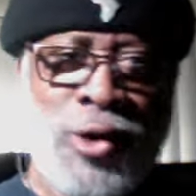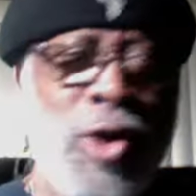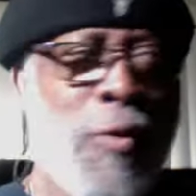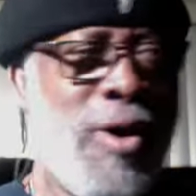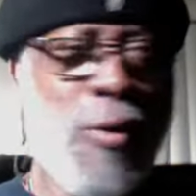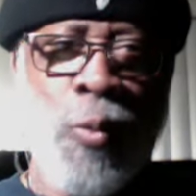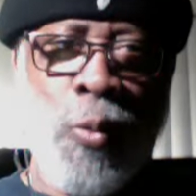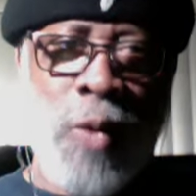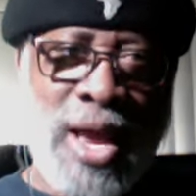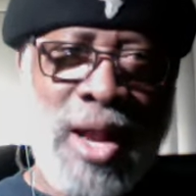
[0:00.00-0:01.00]
with the
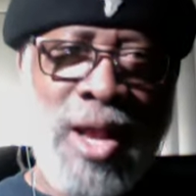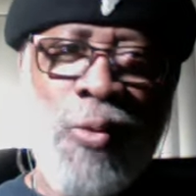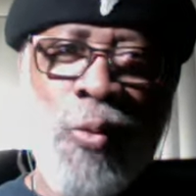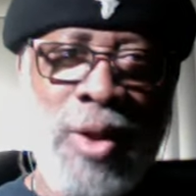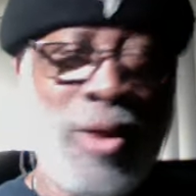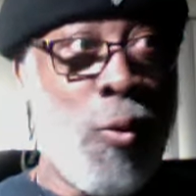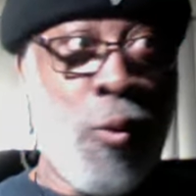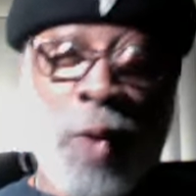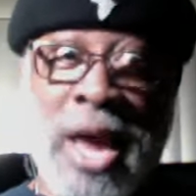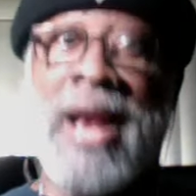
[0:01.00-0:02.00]

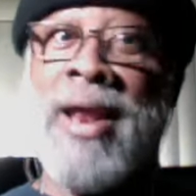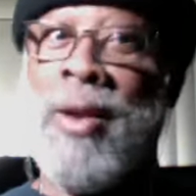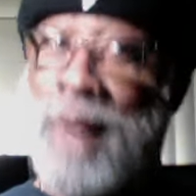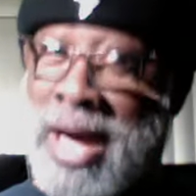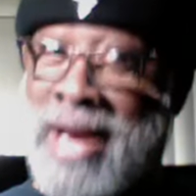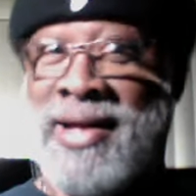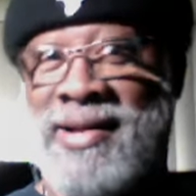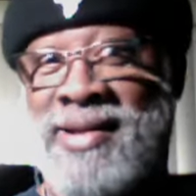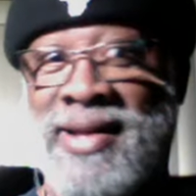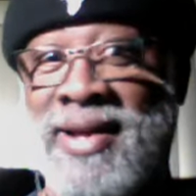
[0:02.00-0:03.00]
wailing
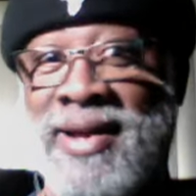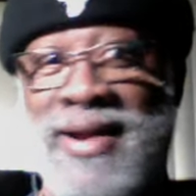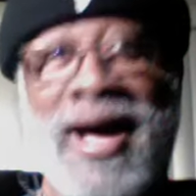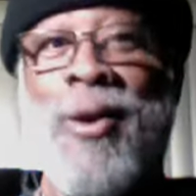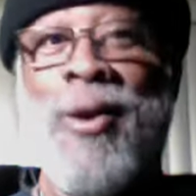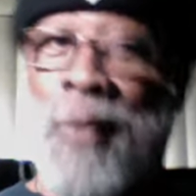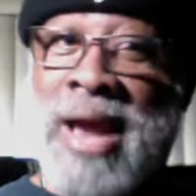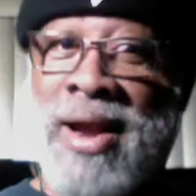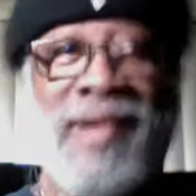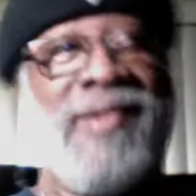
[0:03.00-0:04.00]
Wailers. Not the
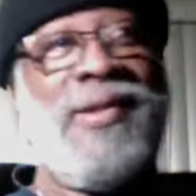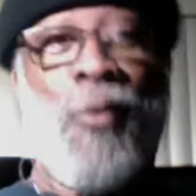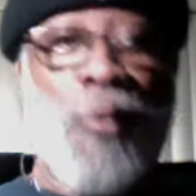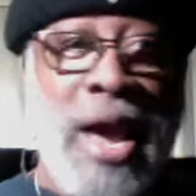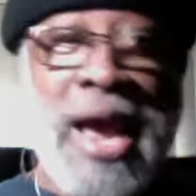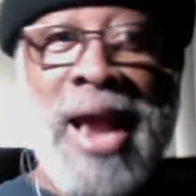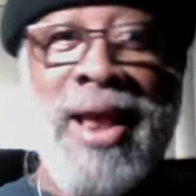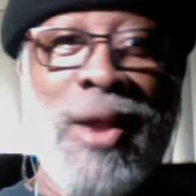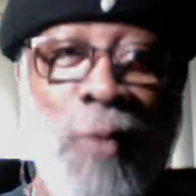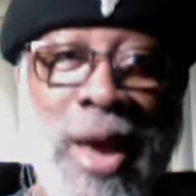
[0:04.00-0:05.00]
Wailers, the
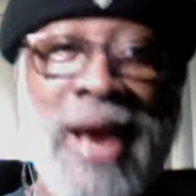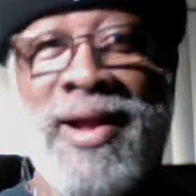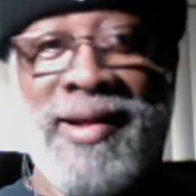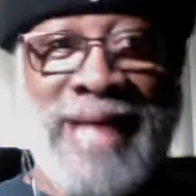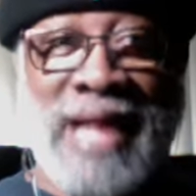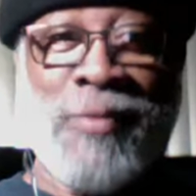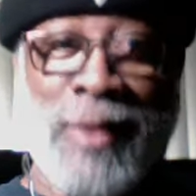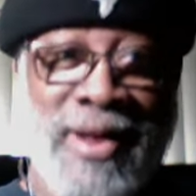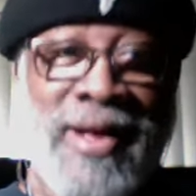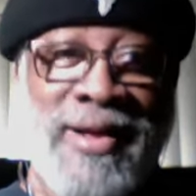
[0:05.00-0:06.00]
Wailing Wailers. That's
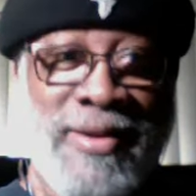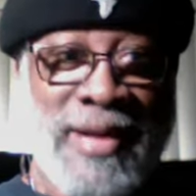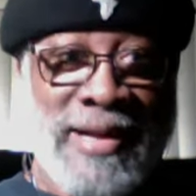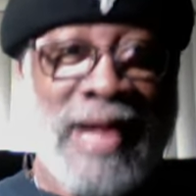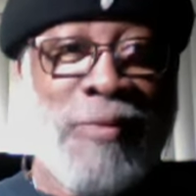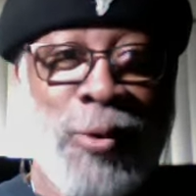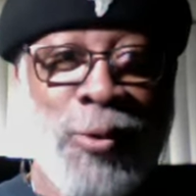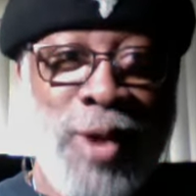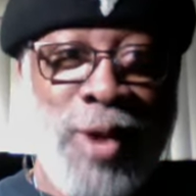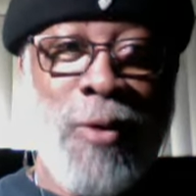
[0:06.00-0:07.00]
who
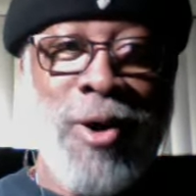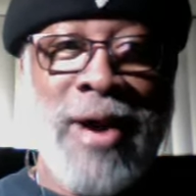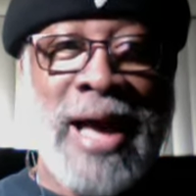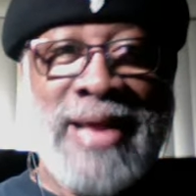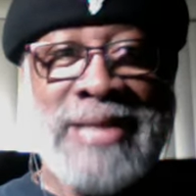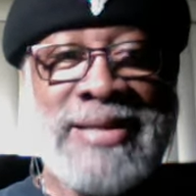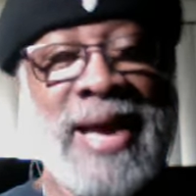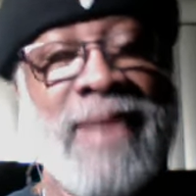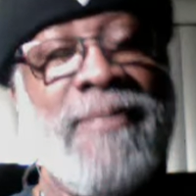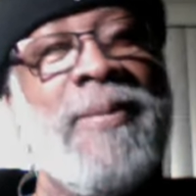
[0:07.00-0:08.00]
they were at that
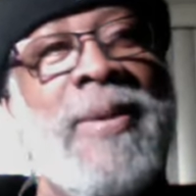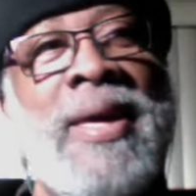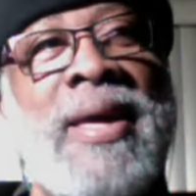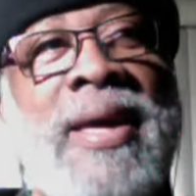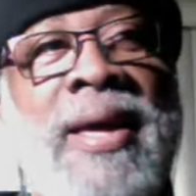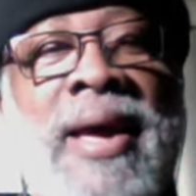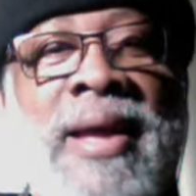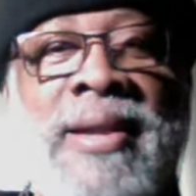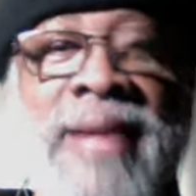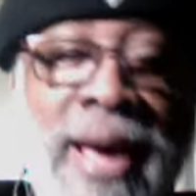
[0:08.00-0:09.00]
time.
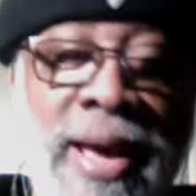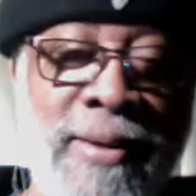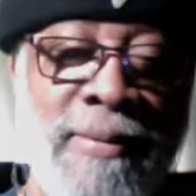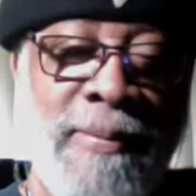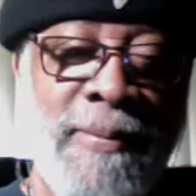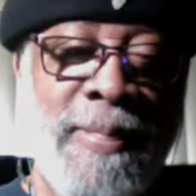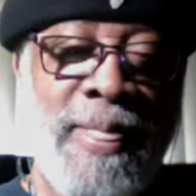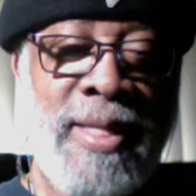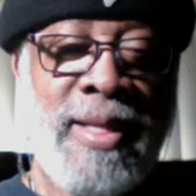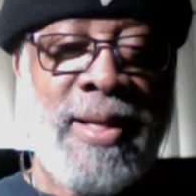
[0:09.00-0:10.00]
And then
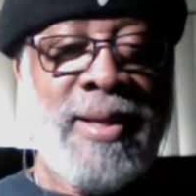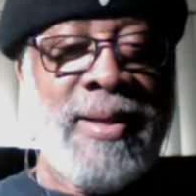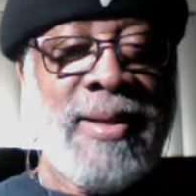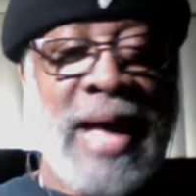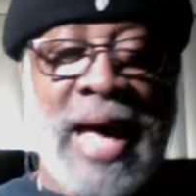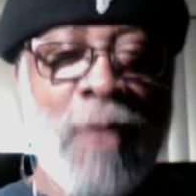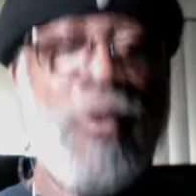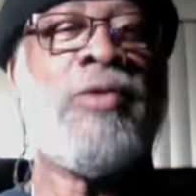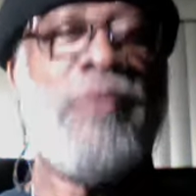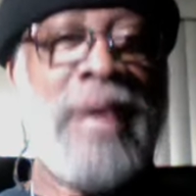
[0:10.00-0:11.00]
I
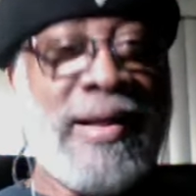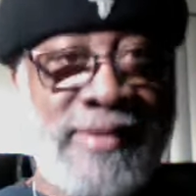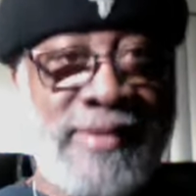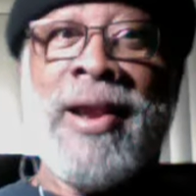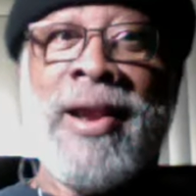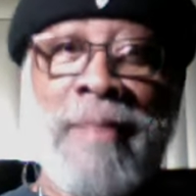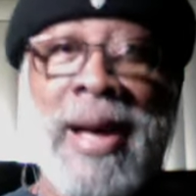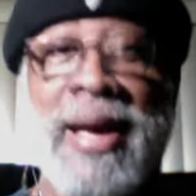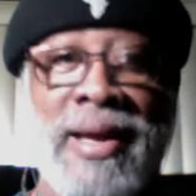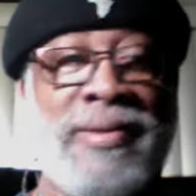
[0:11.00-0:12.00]
started
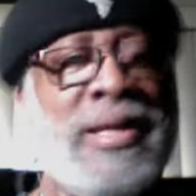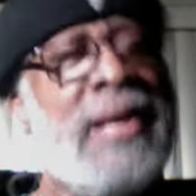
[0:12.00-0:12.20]
my thing, and